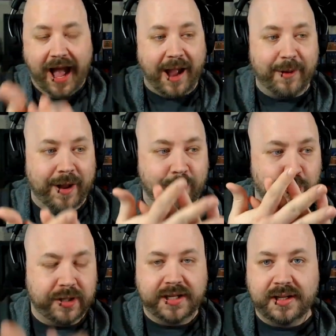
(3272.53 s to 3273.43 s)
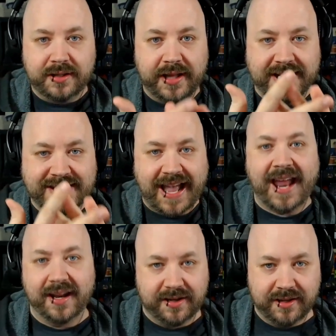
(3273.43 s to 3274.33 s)
I am really
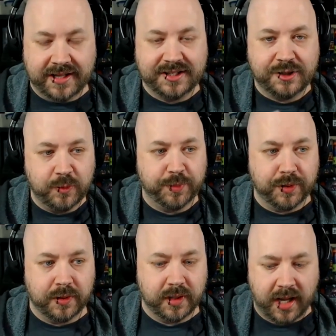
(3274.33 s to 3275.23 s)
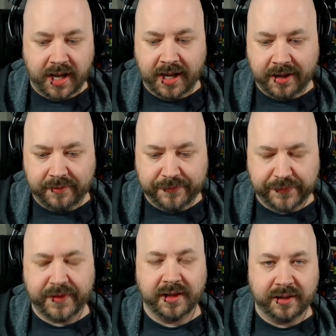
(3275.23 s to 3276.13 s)
ecstatic. It's super
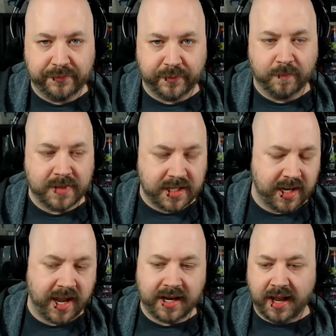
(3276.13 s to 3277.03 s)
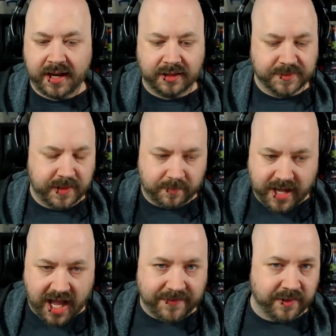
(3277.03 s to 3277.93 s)
fulfilling for me, and I'll speak on
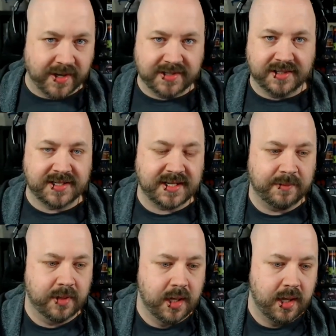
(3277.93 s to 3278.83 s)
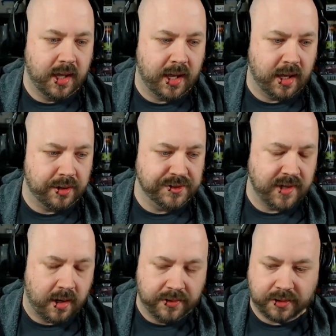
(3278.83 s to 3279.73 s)
behalf of the rest of the team who's
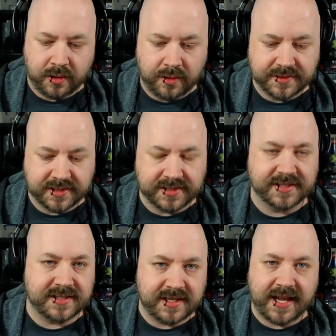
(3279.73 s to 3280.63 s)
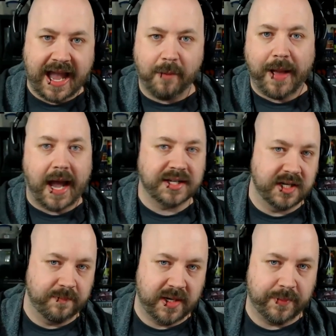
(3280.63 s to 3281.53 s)
not on the call, to see how
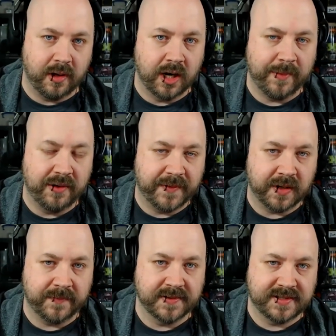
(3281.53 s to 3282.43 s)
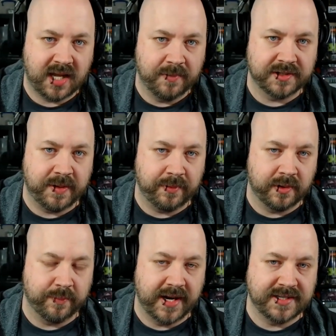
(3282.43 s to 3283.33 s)
passionate people are about Funkoverse and how much people
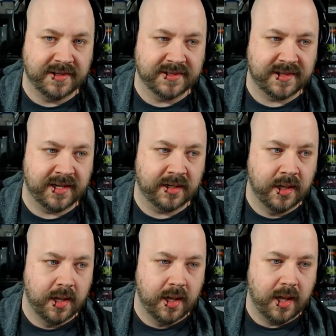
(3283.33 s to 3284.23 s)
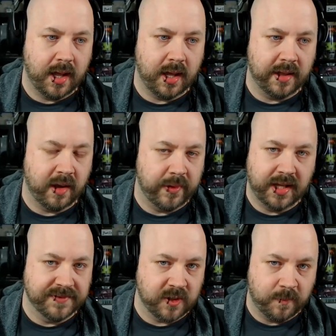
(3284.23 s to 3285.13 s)
are embracing this thing that we
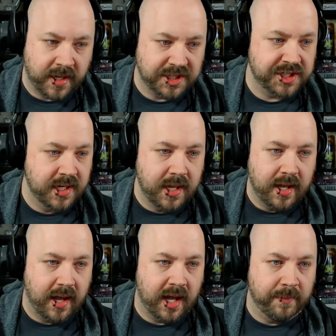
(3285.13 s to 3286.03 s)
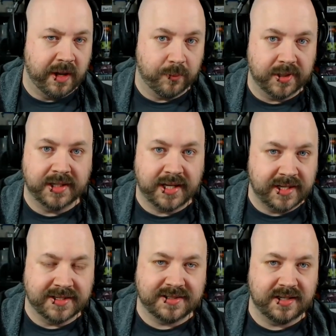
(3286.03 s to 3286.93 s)
love so much. It really
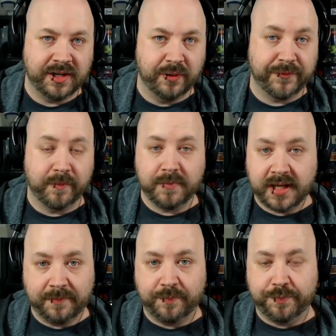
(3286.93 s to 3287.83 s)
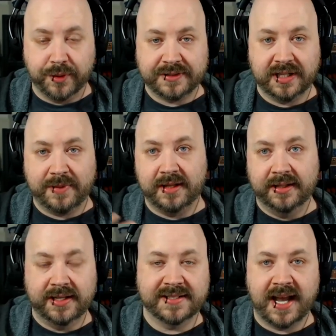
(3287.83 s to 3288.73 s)
is, for me personally, being the
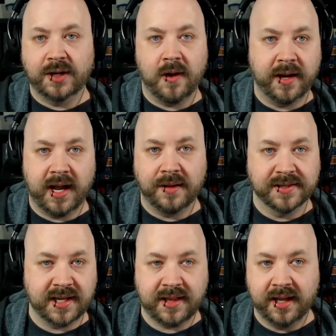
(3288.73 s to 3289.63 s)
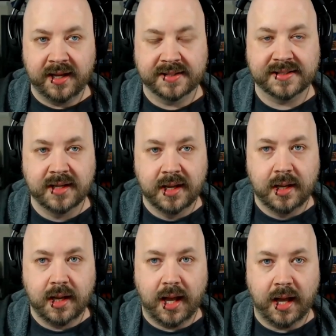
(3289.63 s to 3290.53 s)
lead designer on it, I will say that it's
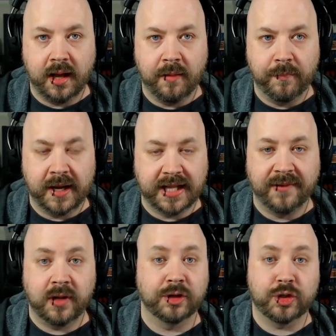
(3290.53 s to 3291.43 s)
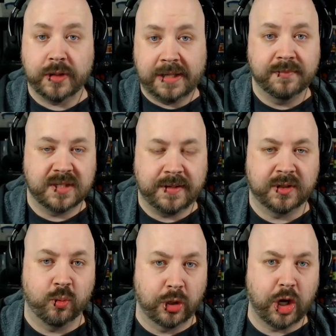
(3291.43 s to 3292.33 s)
a lifelong dream to be able
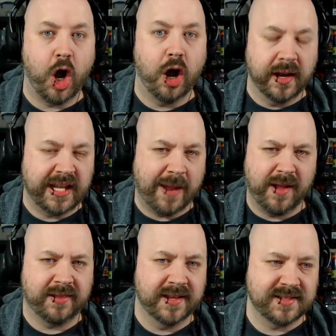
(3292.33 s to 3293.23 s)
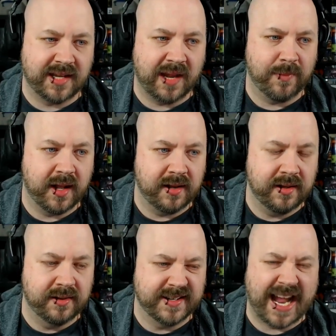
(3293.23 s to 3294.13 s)
to work on a game like this, a game that
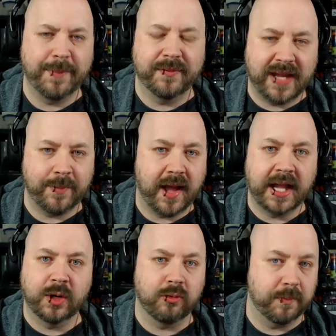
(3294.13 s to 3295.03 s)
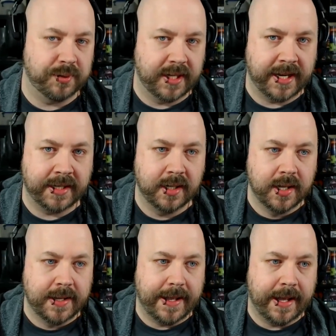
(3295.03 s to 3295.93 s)
the type of game that I grew up playing,
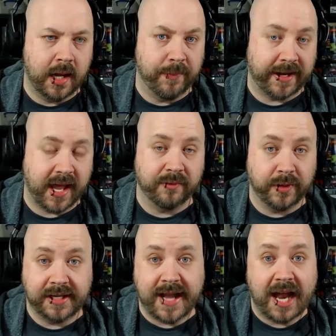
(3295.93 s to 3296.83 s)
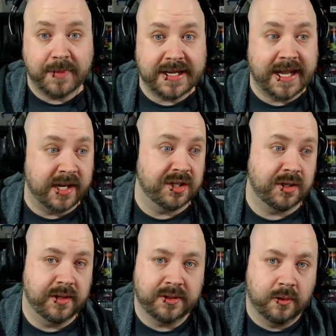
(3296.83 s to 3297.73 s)
that kind of really got me
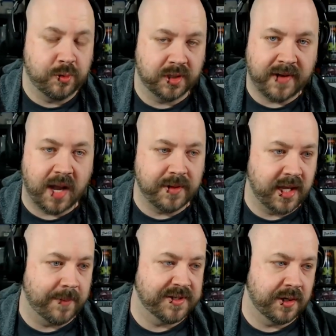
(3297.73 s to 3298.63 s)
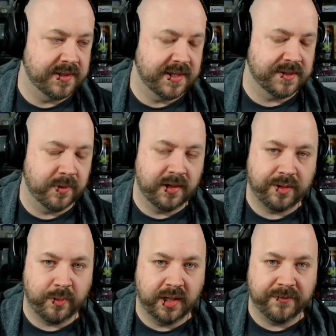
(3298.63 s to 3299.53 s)
into this whole world of hobby games. So it's really
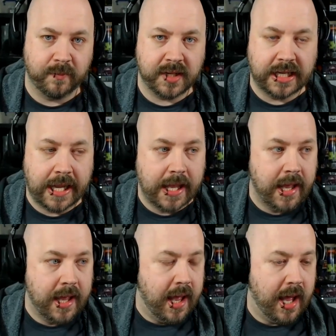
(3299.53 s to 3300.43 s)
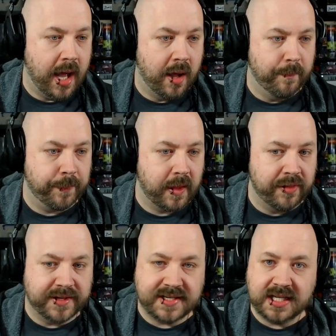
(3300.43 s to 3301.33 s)
thrilling for me.
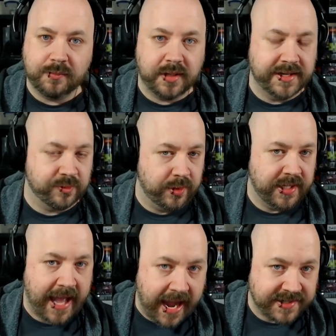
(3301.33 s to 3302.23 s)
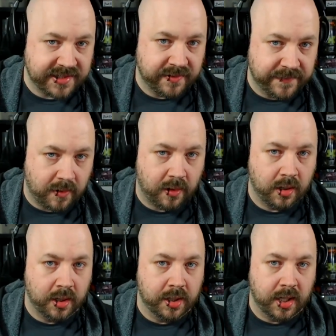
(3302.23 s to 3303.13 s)
The team is really active
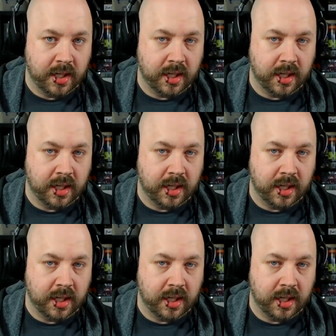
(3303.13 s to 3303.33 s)
on